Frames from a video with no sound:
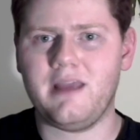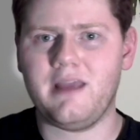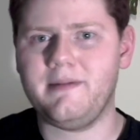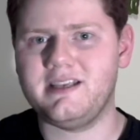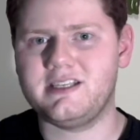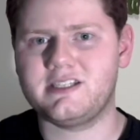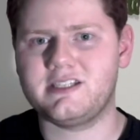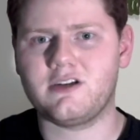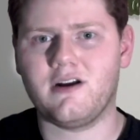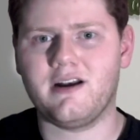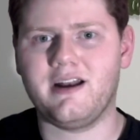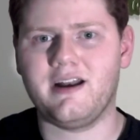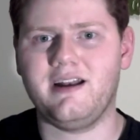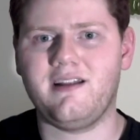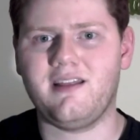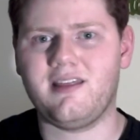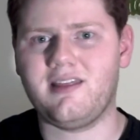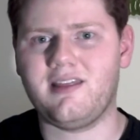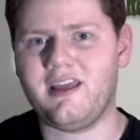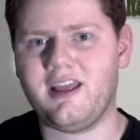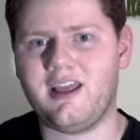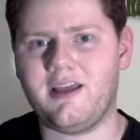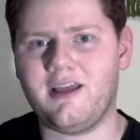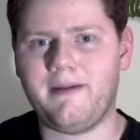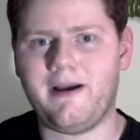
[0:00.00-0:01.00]
starting to
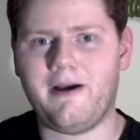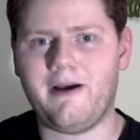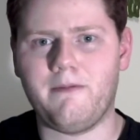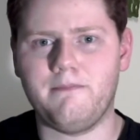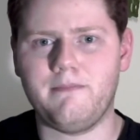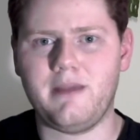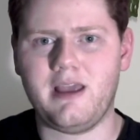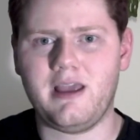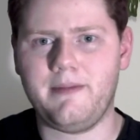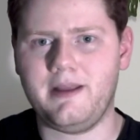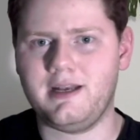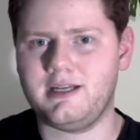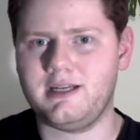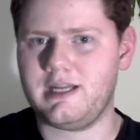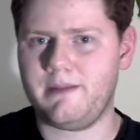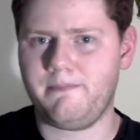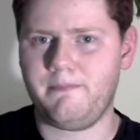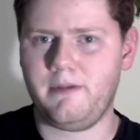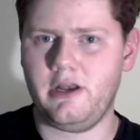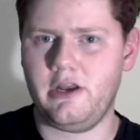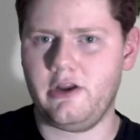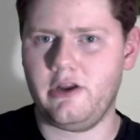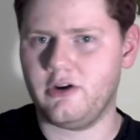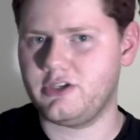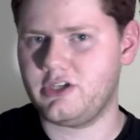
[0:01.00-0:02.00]
think about maybe
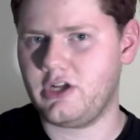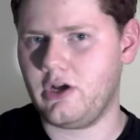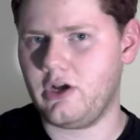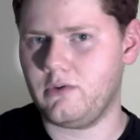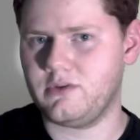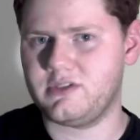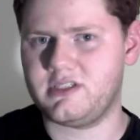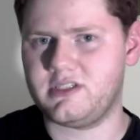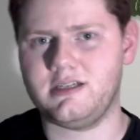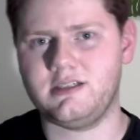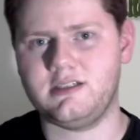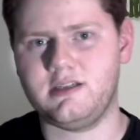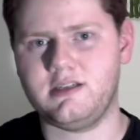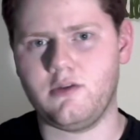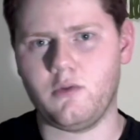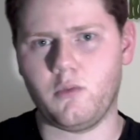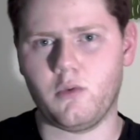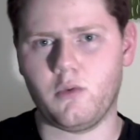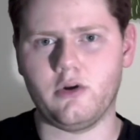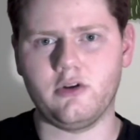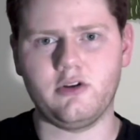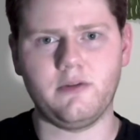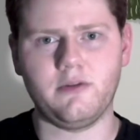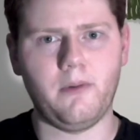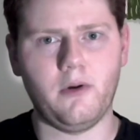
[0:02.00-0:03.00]
dipping your toes into the
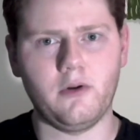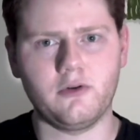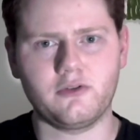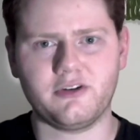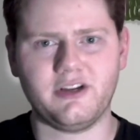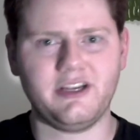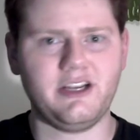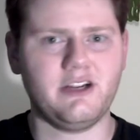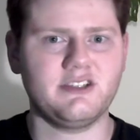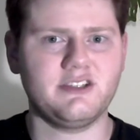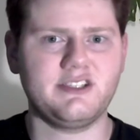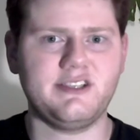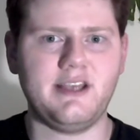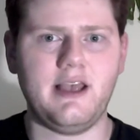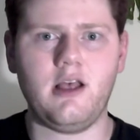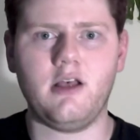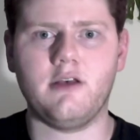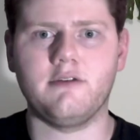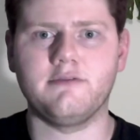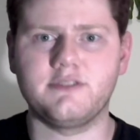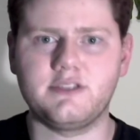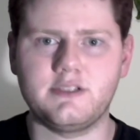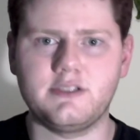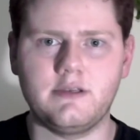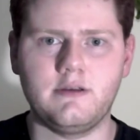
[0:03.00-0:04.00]
world of poultry
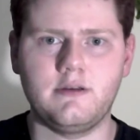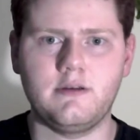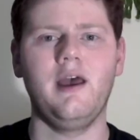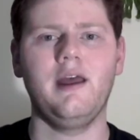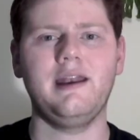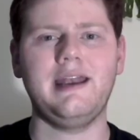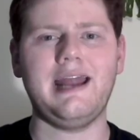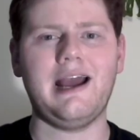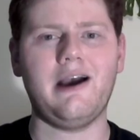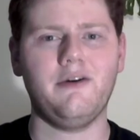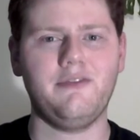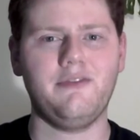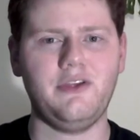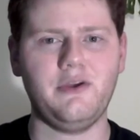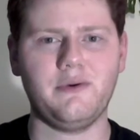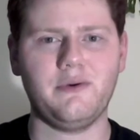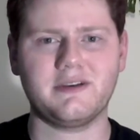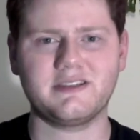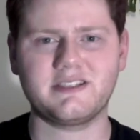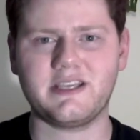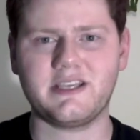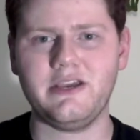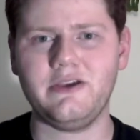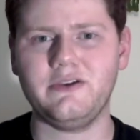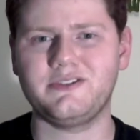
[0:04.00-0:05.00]
yourselves. Now if you
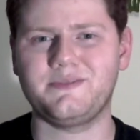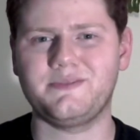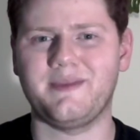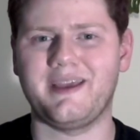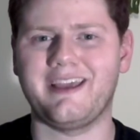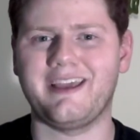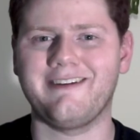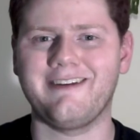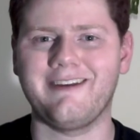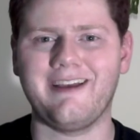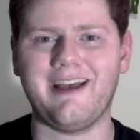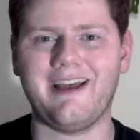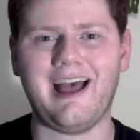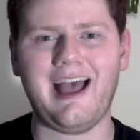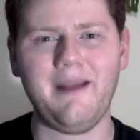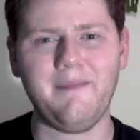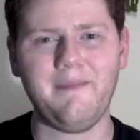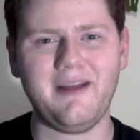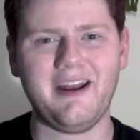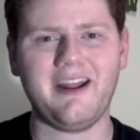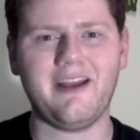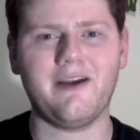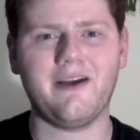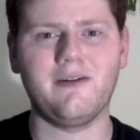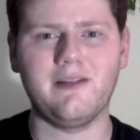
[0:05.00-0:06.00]
excuse me, I'm
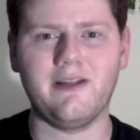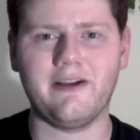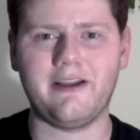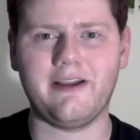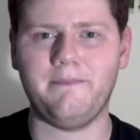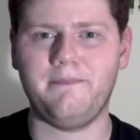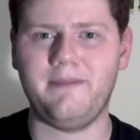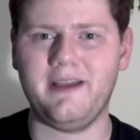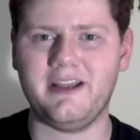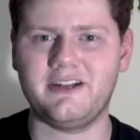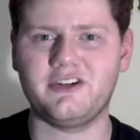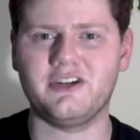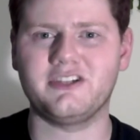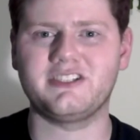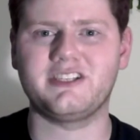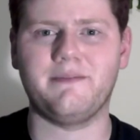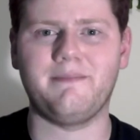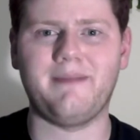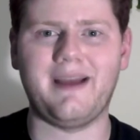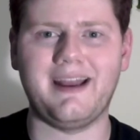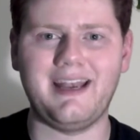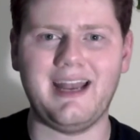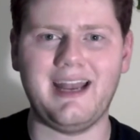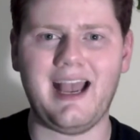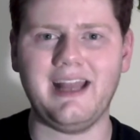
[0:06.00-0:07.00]
gonna go look at pictures of
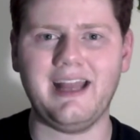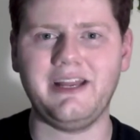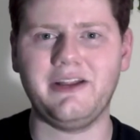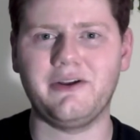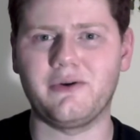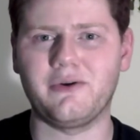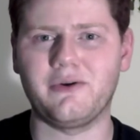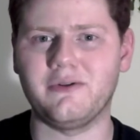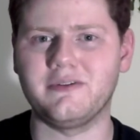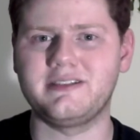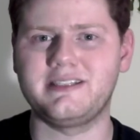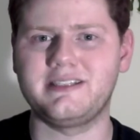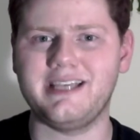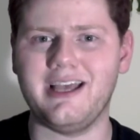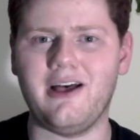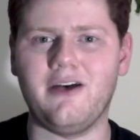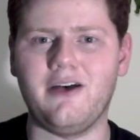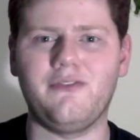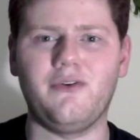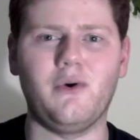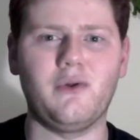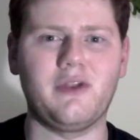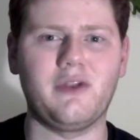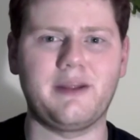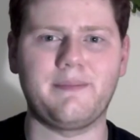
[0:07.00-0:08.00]
my 9-year-old
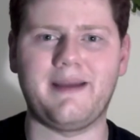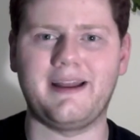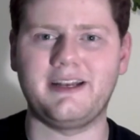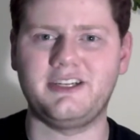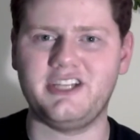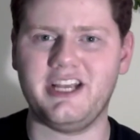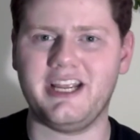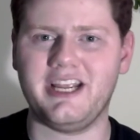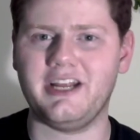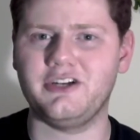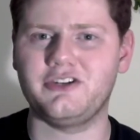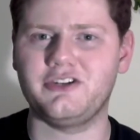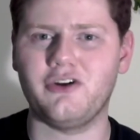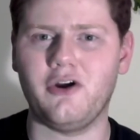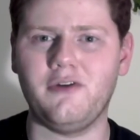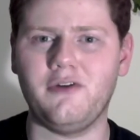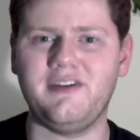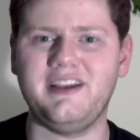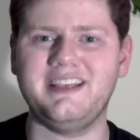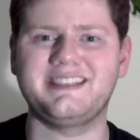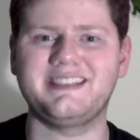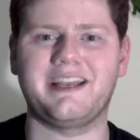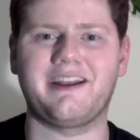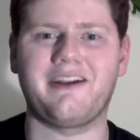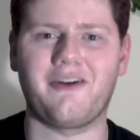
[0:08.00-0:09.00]
self holding my chicken
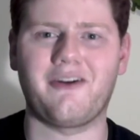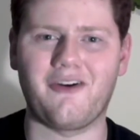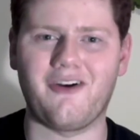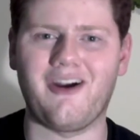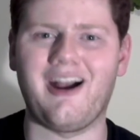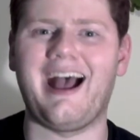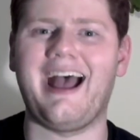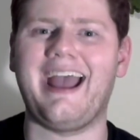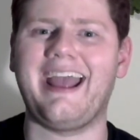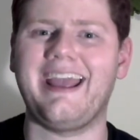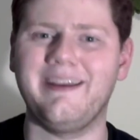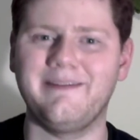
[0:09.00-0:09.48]
trophies and cry.